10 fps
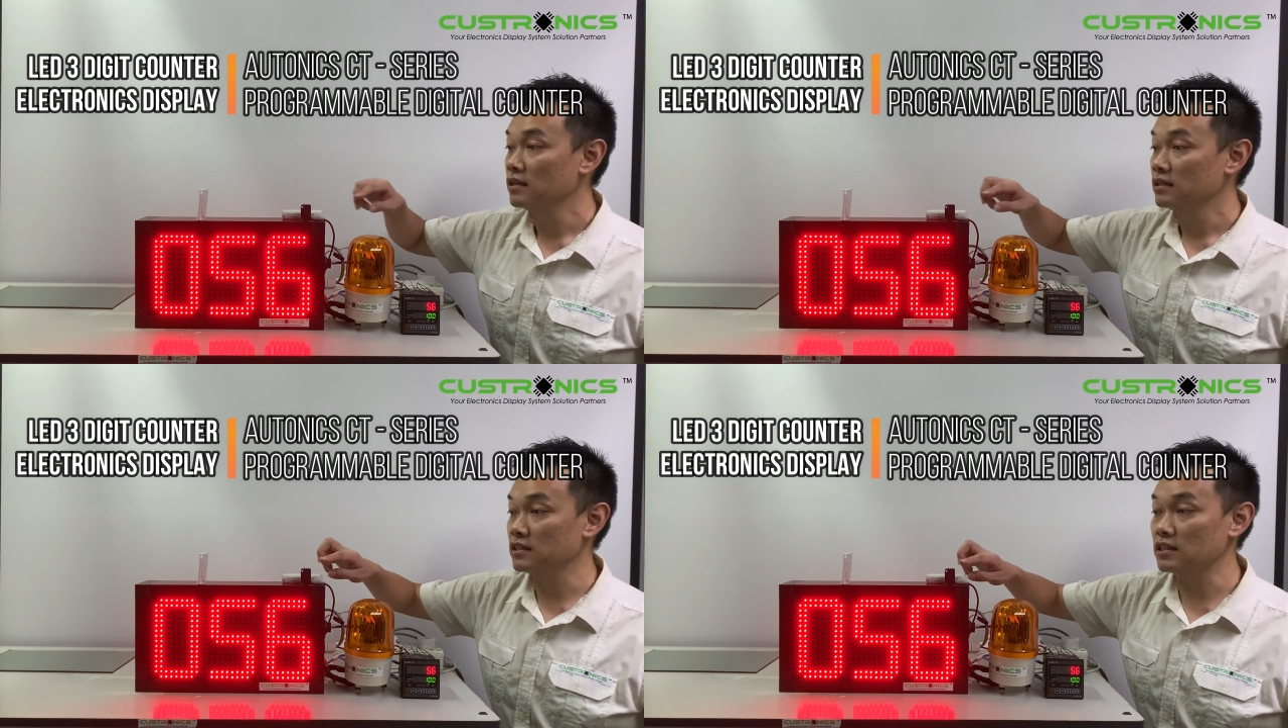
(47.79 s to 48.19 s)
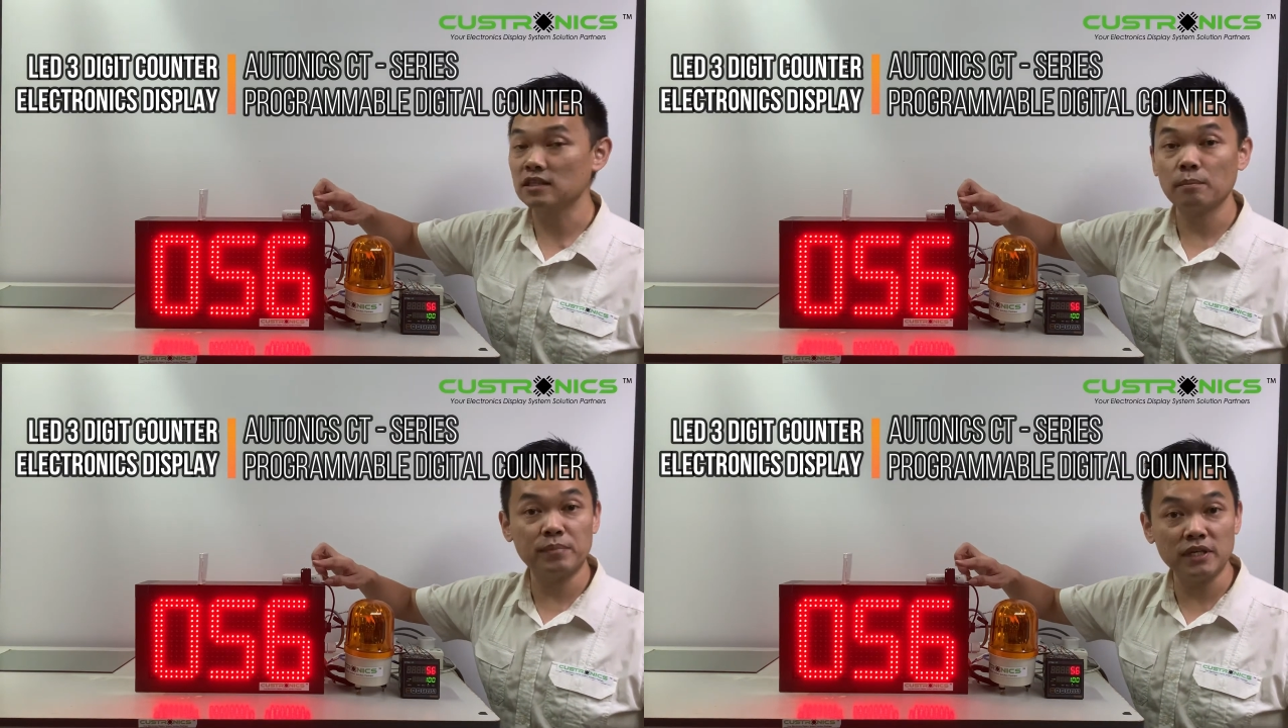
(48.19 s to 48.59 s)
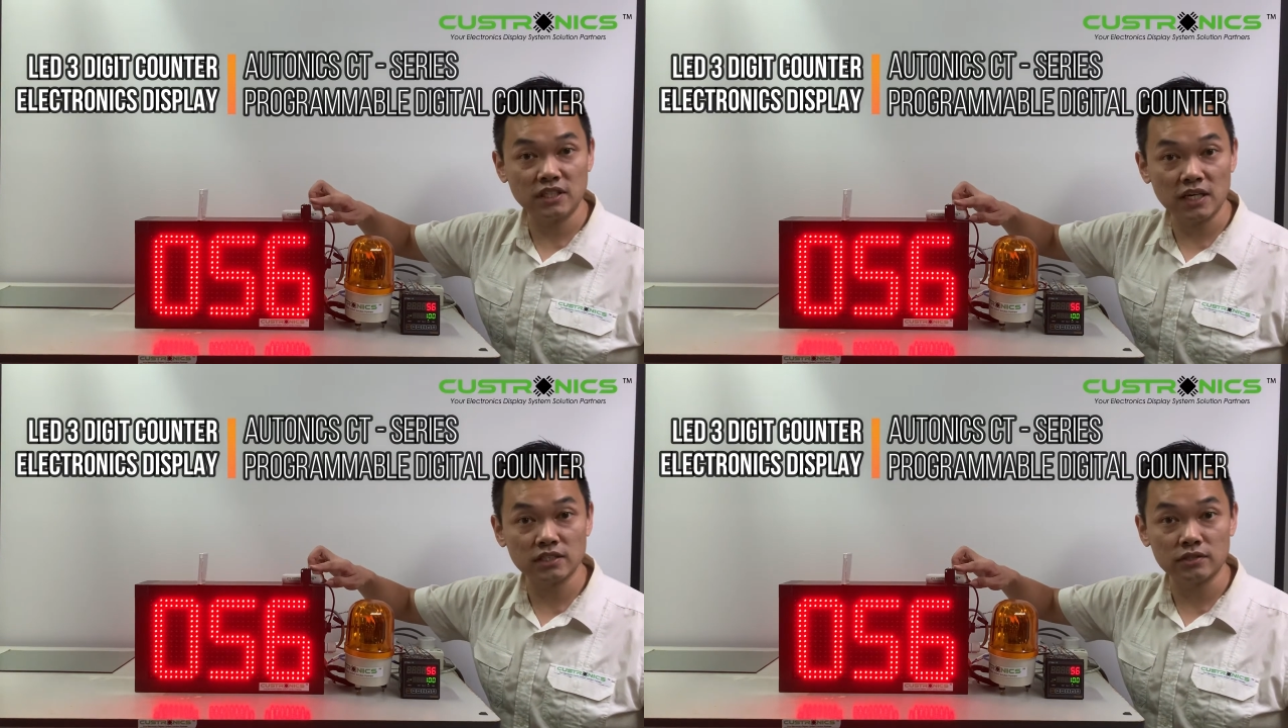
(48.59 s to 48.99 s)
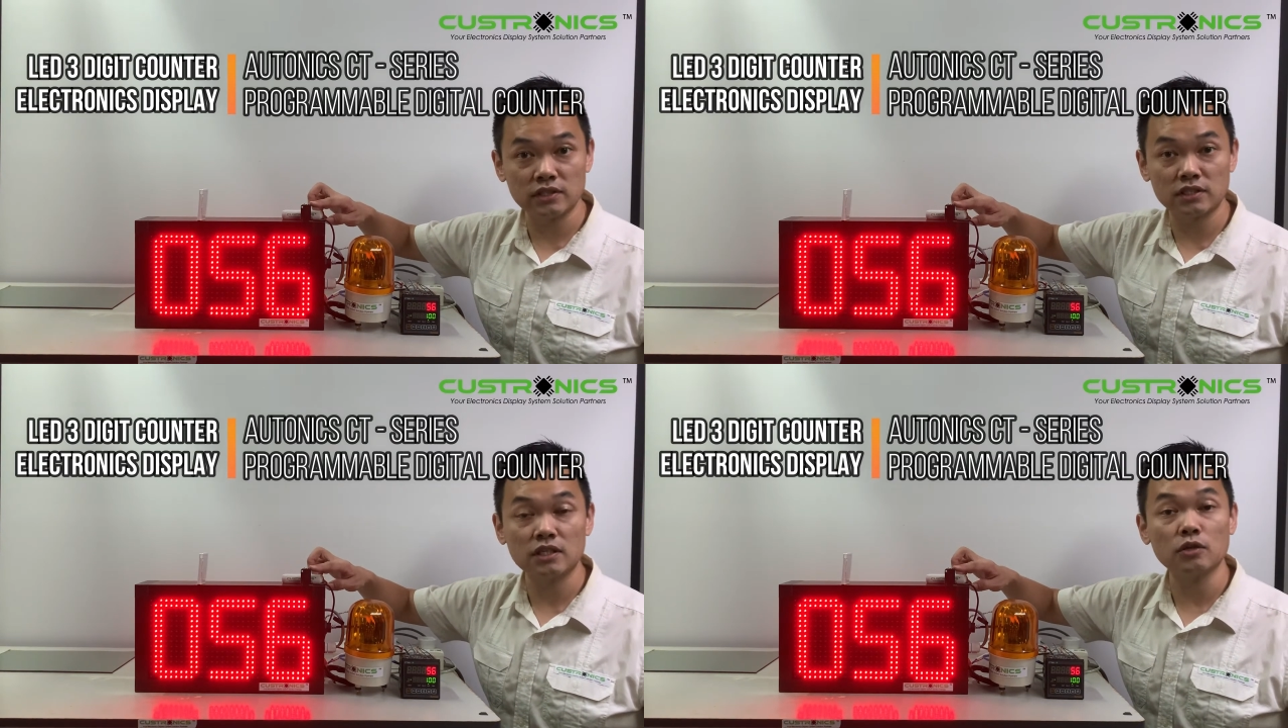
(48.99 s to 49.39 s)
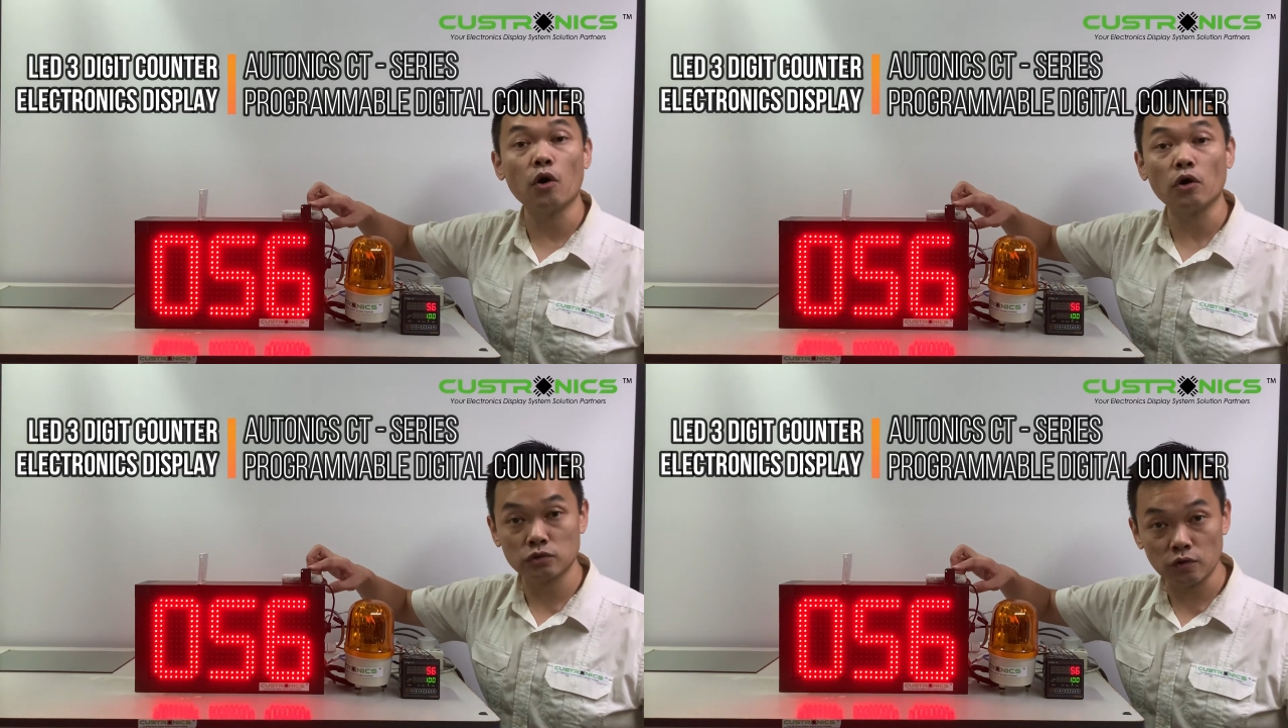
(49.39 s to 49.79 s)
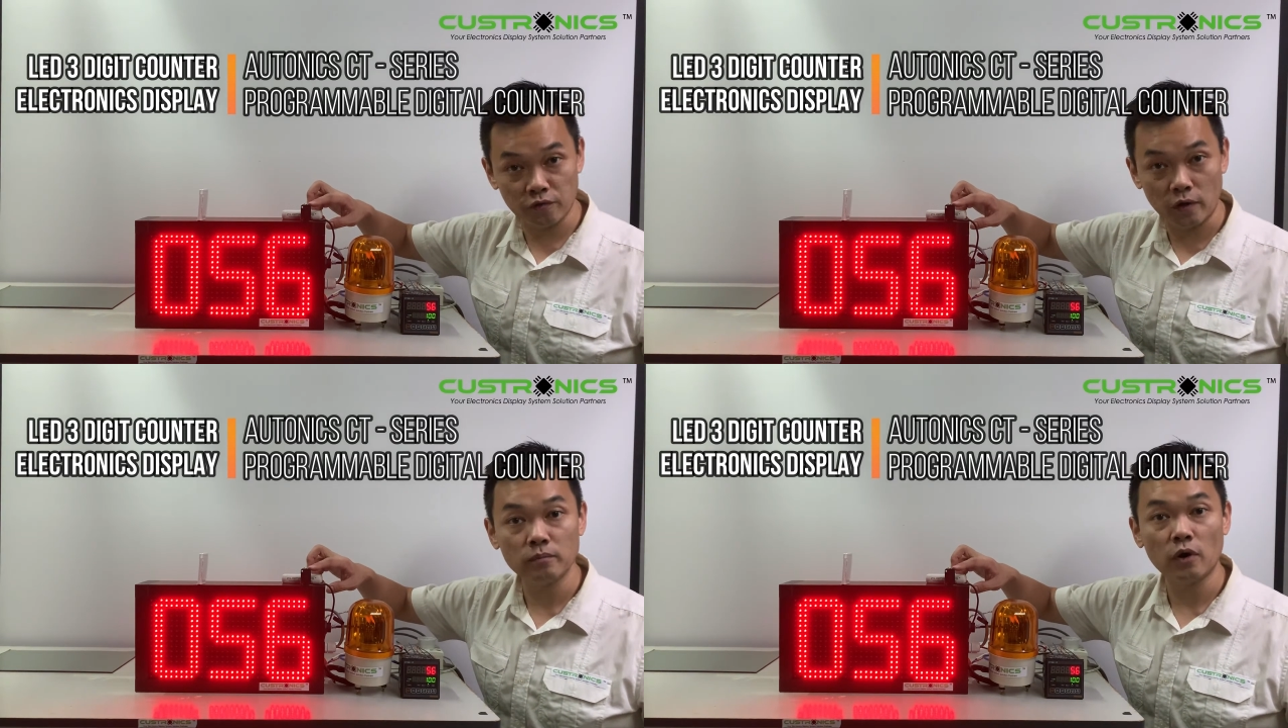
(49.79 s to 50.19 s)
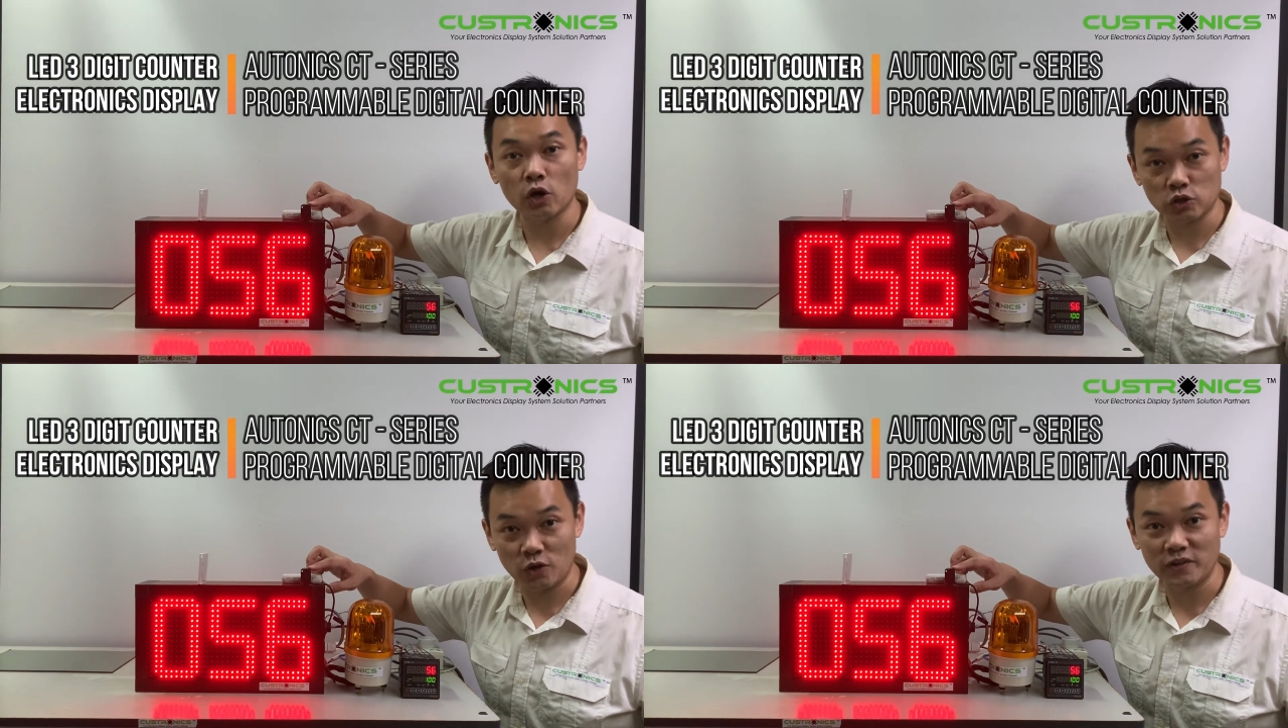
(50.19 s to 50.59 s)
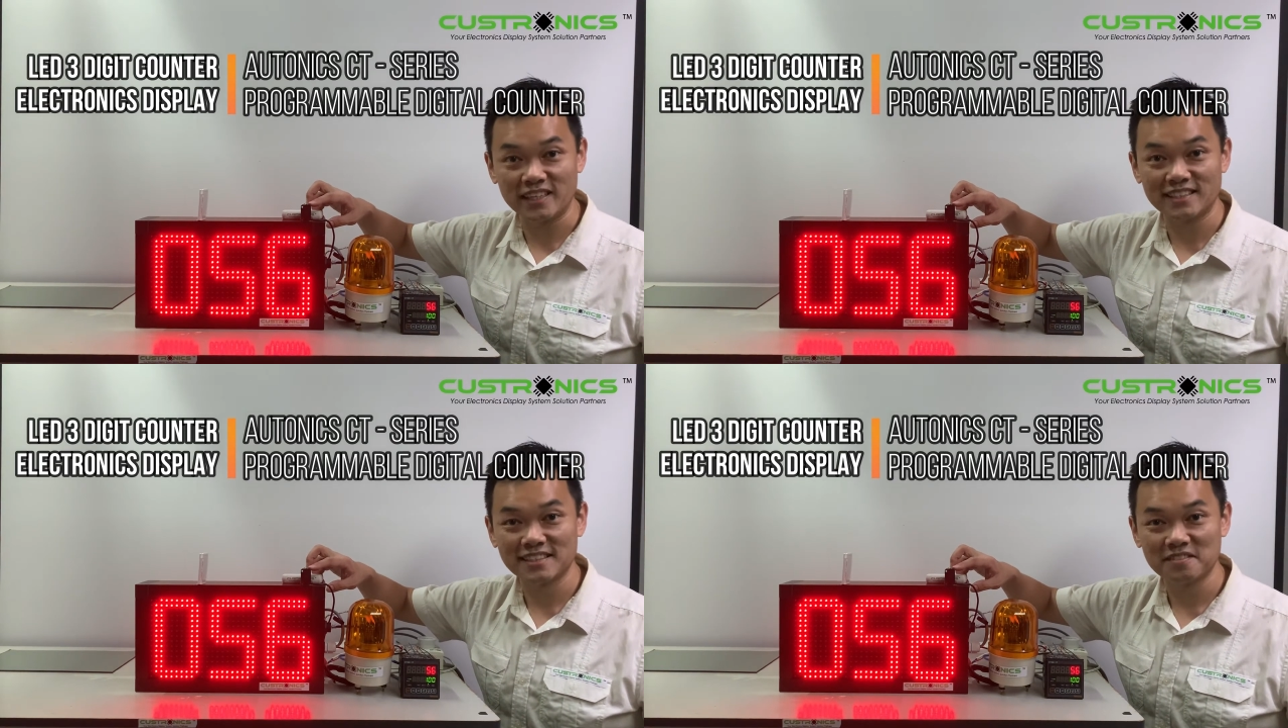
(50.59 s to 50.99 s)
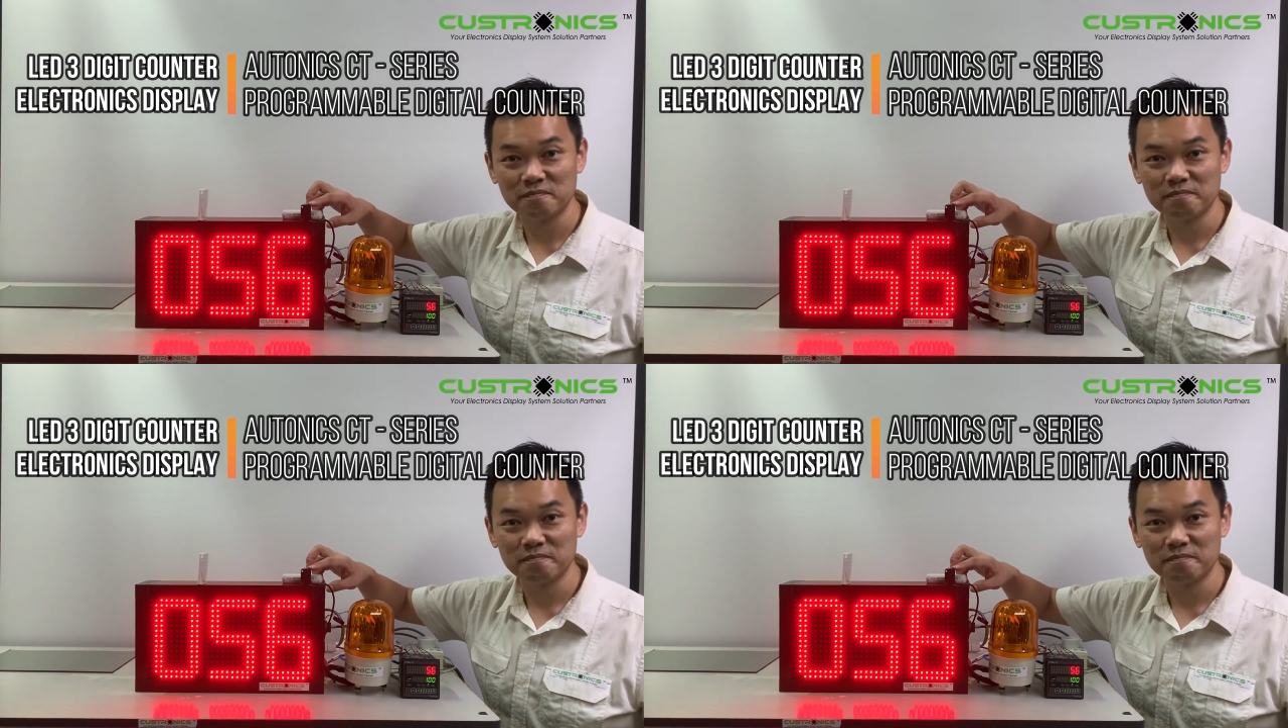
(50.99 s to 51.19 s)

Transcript: This is a BJ series, also from Autonics.